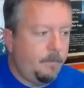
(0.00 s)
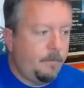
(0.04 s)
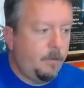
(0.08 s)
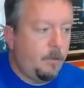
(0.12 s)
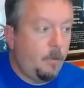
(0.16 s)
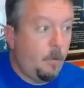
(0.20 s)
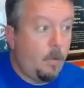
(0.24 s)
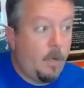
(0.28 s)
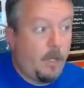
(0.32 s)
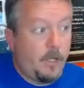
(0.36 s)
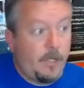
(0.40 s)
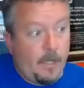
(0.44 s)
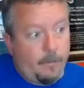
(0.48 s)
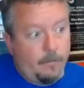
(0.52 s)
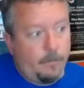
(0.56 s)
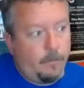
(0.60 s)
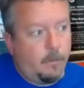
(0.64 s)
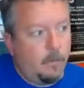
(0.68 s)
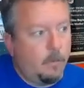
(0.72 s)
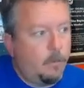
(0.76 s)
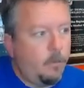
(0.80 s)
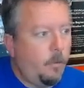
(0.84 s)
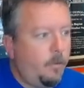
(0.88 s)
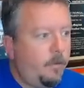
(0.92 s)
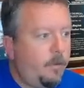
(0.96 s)
to watch out
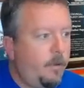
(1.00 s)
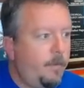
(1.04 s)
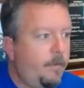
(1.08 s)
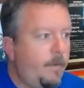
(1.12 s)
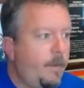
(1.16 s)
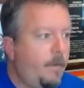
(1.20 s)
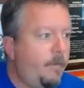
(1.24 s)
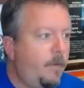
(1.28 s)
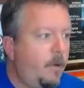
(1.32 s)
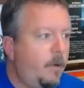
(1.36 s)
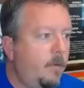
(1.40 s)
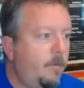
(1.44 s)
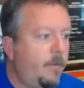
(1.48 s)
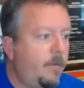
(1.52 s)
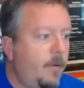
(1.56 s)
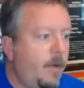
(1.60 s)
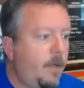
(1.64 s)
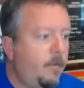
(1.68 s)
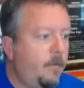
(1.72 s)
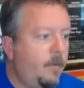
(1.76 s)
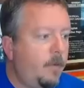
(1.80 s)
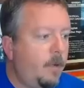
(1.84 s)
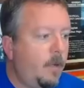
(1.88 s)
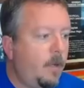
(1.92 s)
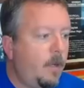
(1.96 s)
for. We'll see if that
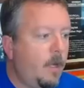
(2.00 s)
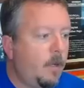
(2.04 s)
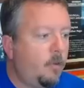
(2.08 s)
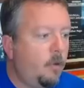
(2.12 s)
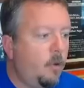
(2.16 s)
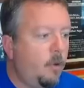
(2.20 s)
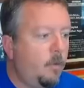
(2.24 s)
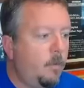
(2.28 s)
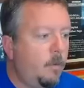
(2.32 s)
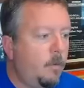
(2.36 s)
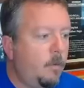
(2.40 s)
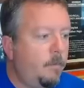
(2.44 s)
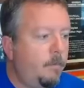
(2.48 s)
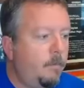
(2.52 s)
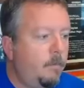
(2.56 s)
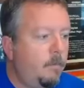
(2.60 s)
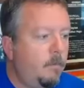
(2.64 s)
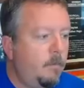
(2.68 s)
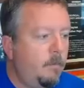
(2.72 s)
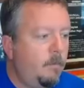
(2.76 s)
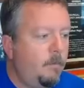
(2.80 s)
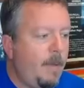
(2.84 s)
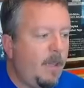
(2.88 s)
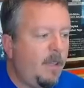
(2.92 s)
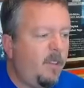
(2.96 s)
verifies. And then October,
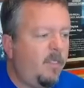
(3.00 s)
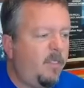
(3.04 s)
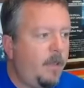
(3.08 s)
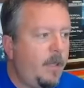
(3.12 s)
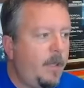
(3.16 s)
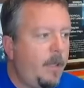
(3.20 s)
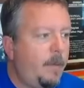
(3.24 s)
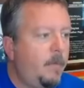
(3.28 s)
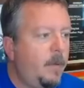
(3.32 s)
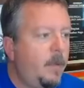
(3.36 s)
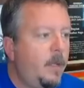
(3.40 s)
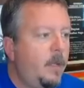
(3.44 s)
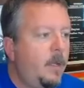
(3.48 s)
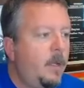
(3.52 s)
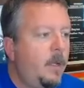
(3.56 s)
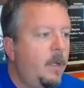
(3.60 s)
about the same.